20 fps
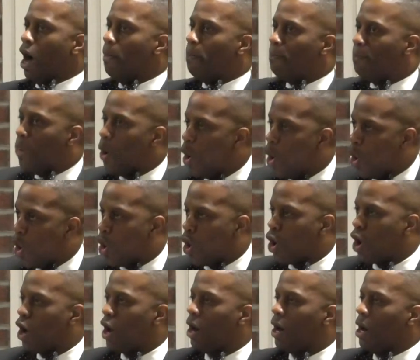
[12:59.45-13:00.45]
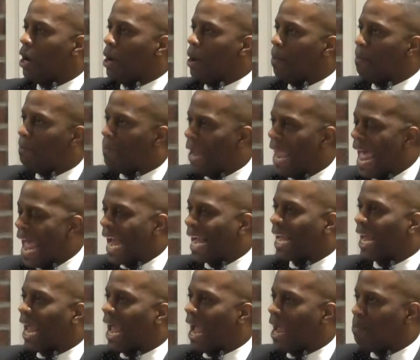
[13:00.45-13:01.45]
of poor black
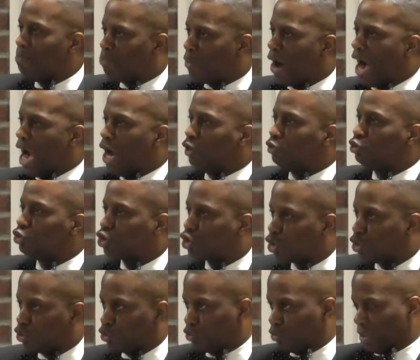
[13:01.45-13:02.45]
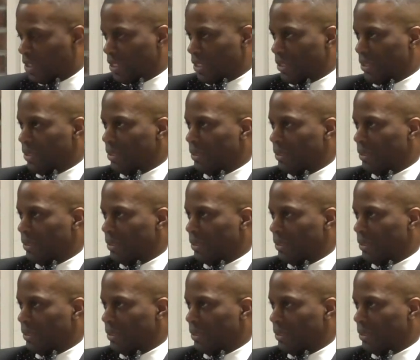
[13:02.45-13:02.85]
and brown children.